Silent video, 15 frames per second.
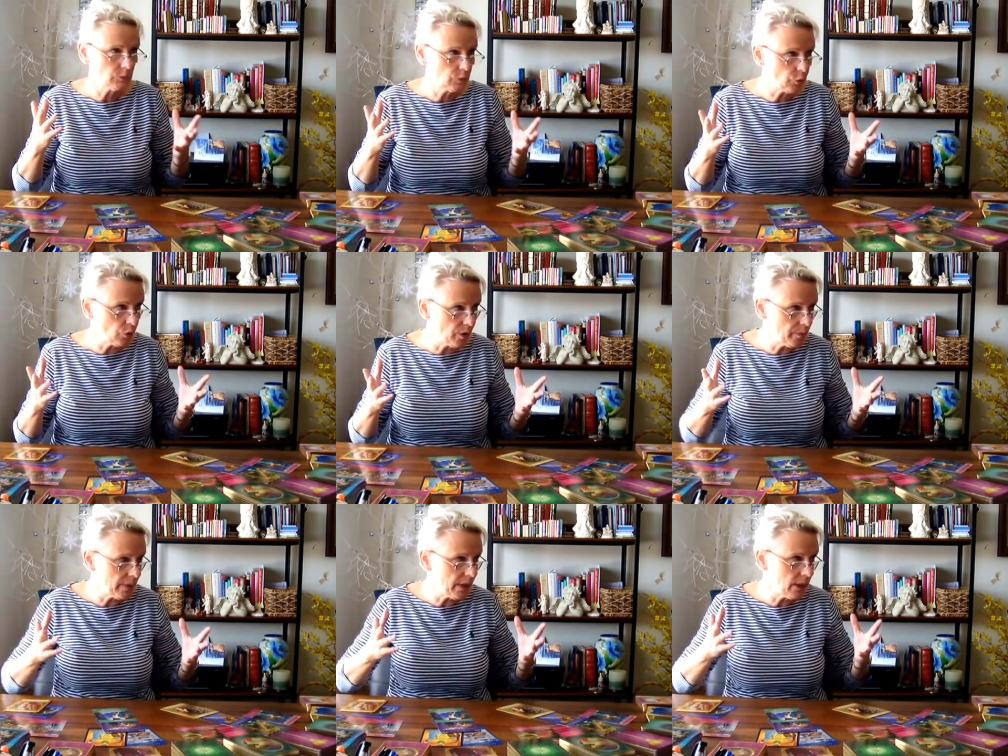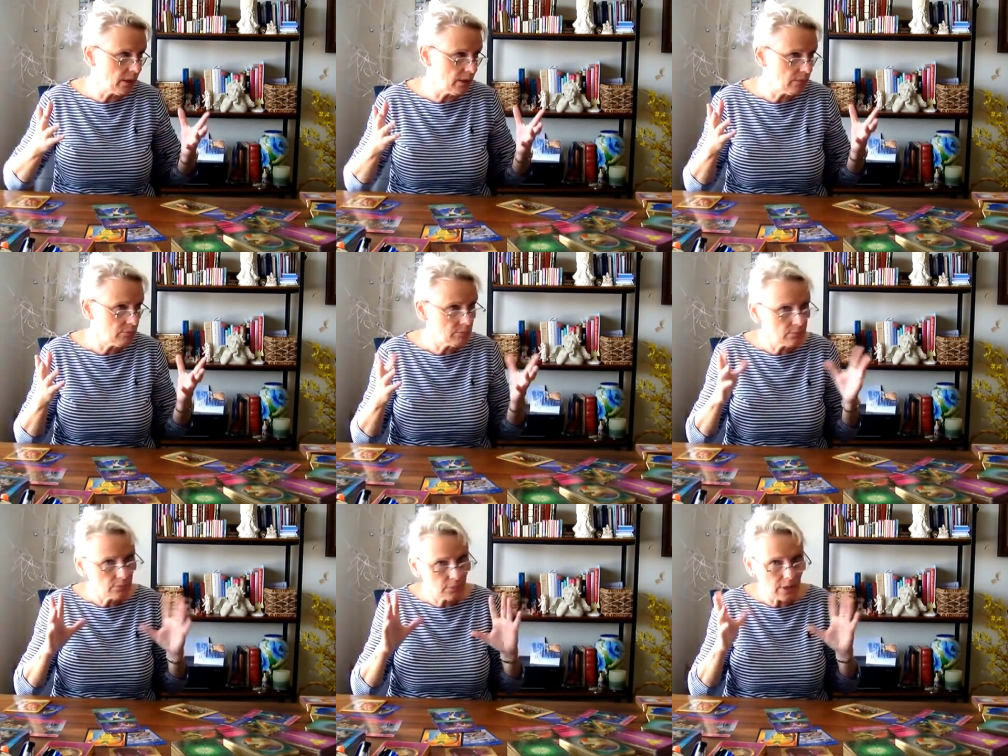We may
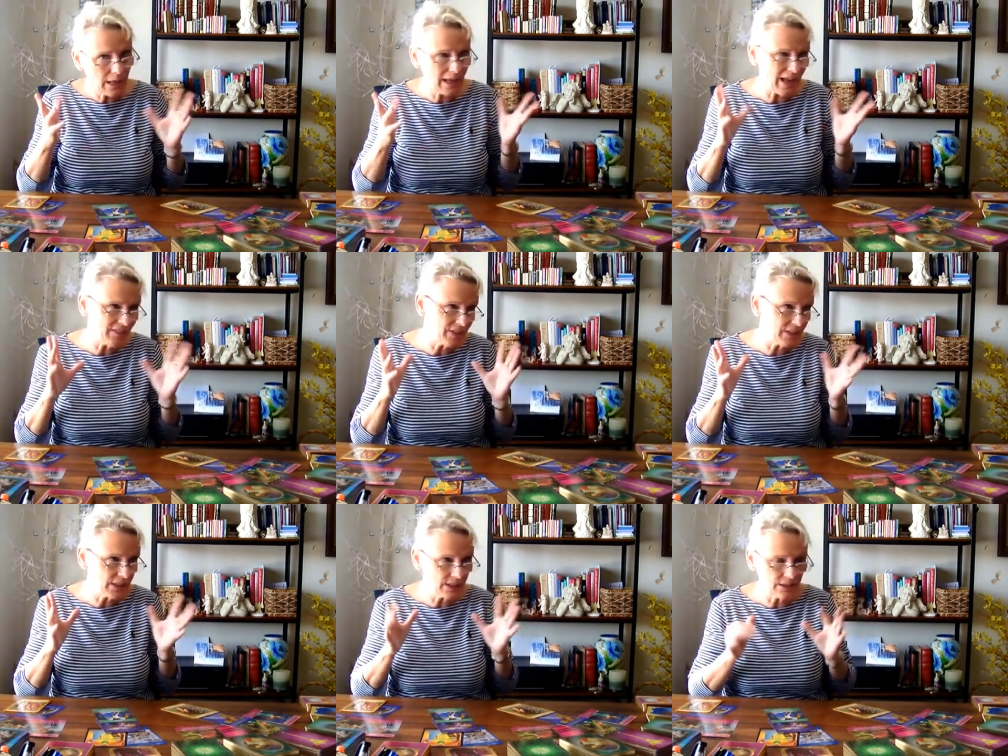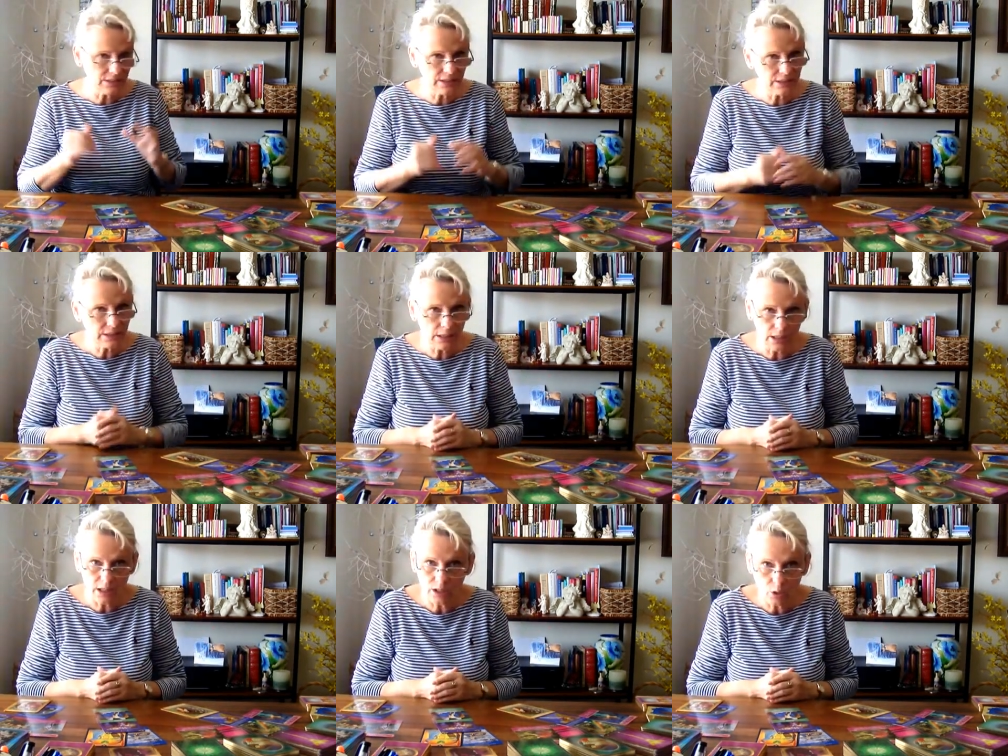have an
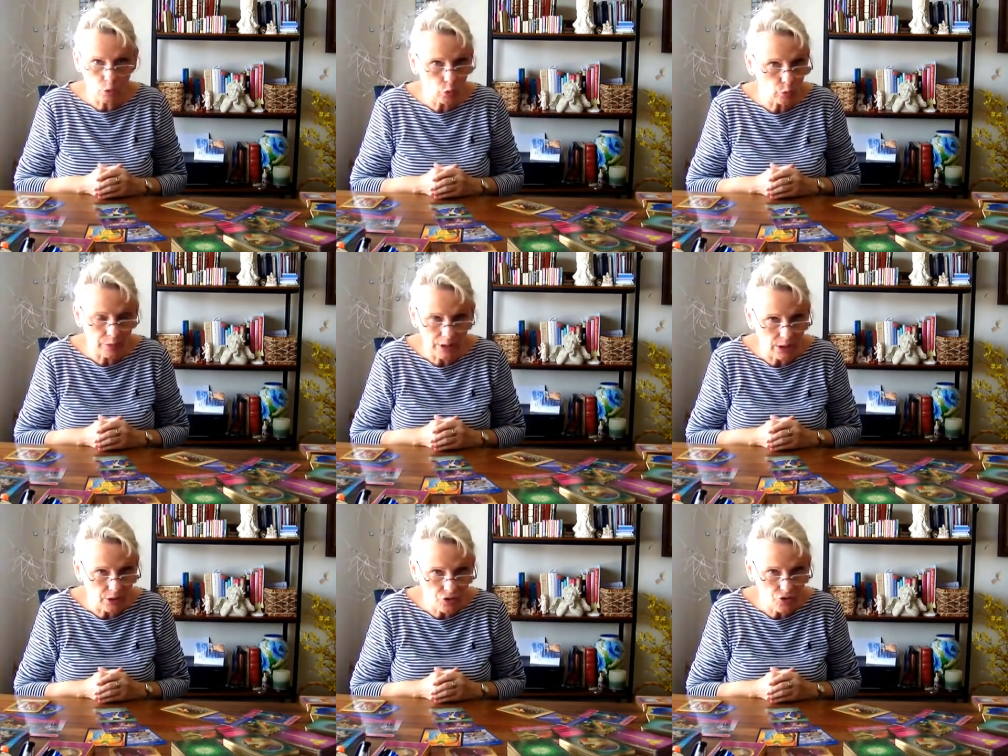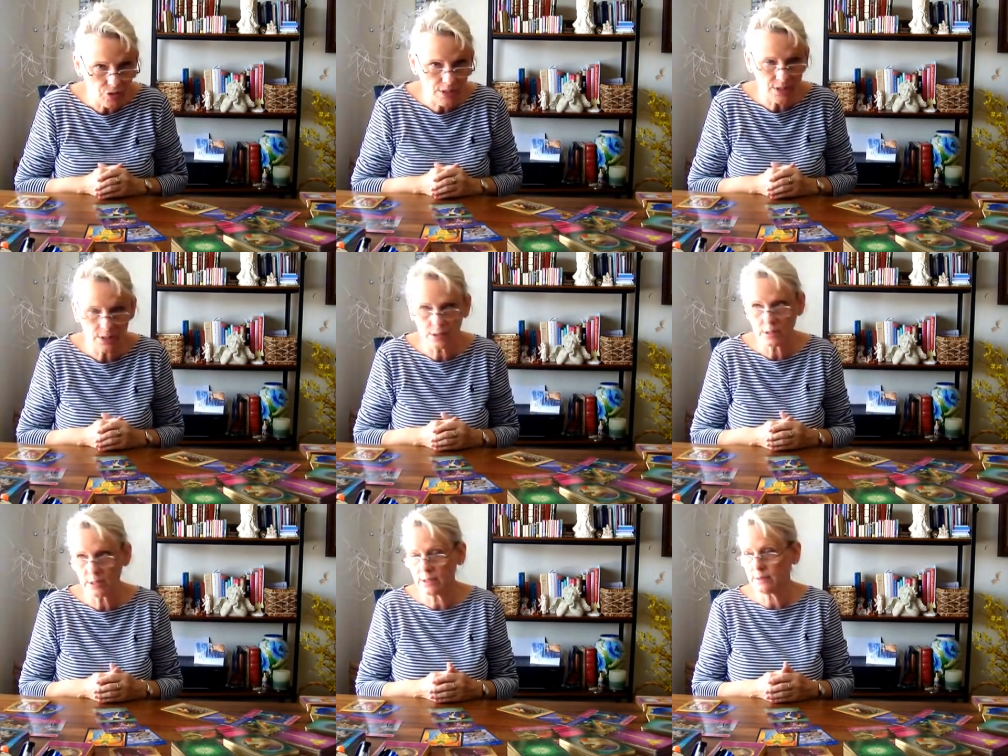idea who we're
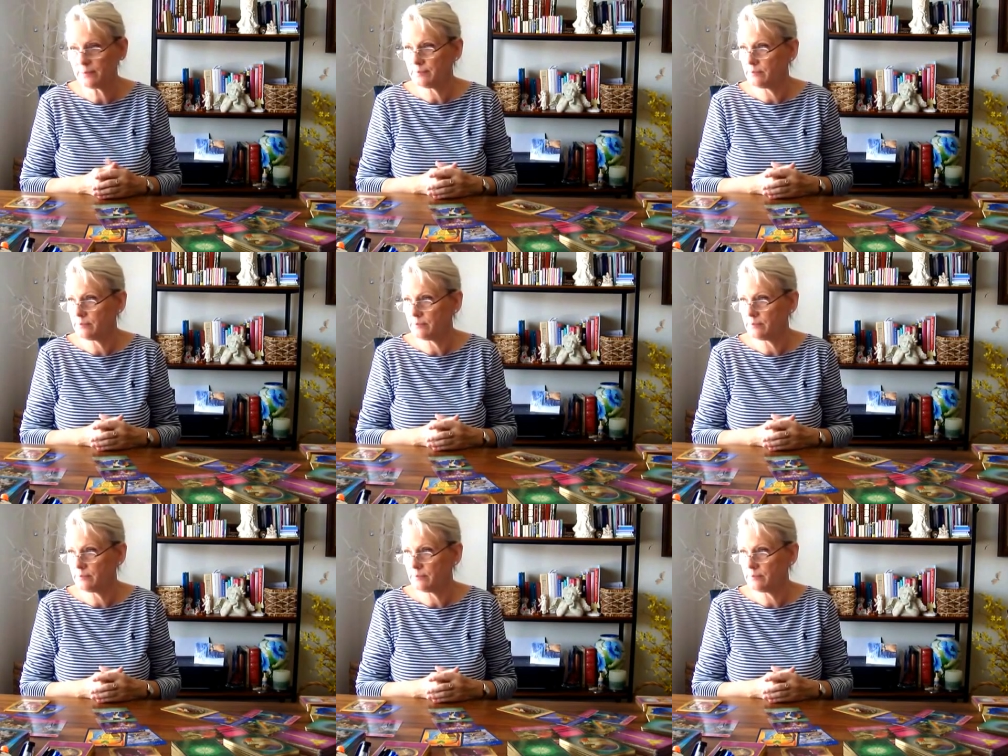interested in,